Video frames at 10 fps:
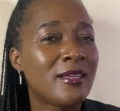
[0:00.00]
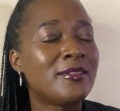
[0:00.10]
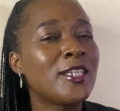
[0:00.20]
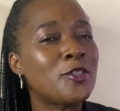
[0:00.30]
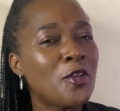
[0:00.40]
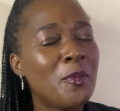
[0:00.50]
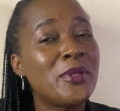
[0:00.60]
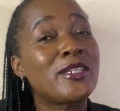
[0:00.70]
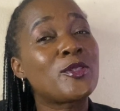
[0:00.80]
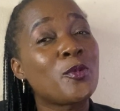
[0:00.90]
This
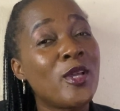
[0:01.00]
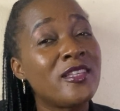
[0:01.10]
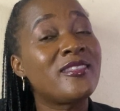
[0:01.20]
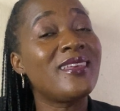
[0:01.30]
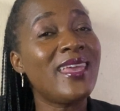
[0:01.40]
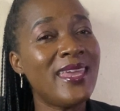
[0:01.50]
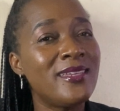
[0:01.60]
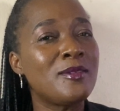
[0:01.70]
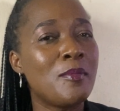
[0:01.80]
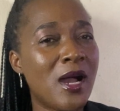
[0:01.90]
topic is worth
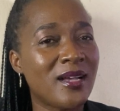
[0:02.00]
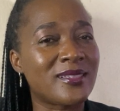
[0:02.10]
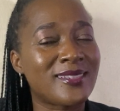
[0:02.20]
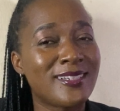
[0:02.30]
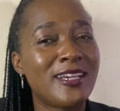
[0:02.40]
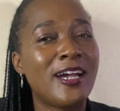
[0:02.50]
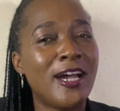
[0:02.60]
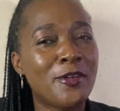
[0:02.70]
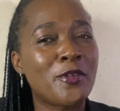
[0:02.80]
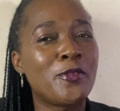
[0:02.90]
8 marks
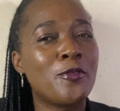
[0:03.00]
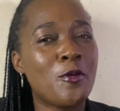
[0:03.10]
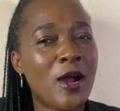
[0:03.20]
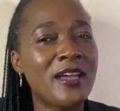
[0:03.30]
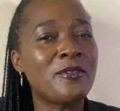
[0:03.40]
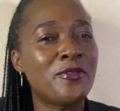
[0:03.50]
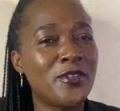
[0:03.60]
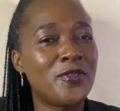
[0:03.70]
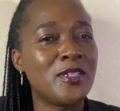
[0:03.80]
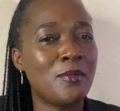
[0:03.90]
out of
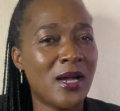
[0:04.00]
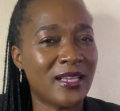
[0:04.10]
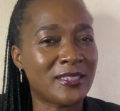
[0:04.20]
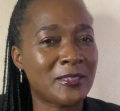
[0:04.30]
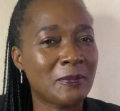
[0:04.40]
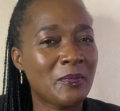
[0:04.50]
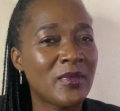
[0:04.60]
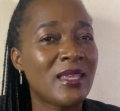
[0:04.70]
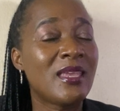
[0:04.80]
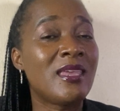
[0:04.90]
150 marks.
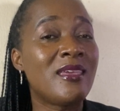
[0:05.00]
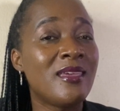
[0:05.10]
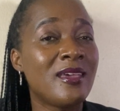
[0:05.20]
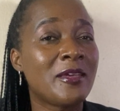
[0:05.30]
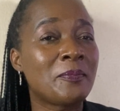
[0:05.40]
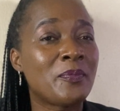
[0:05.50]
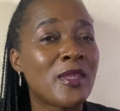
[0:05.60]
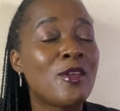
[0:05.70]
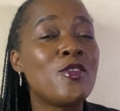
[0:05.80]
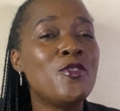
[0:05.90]
Here,
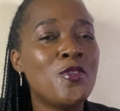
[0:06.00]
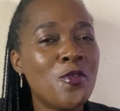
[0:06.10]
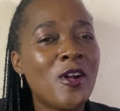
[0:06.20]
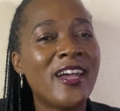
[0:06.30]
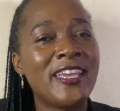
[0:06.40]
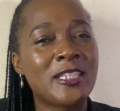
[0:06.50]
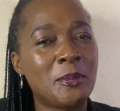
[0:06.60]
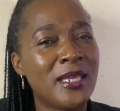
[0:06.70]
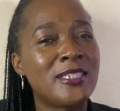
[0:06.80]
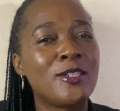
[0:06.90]
you are
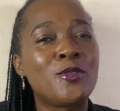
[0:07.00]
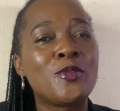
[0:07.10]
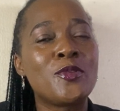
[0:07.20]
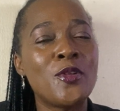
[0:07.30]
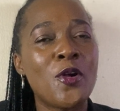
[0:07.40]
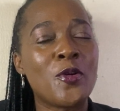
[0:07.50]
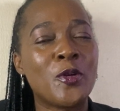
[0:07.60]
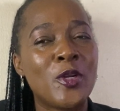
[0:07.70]
expected to know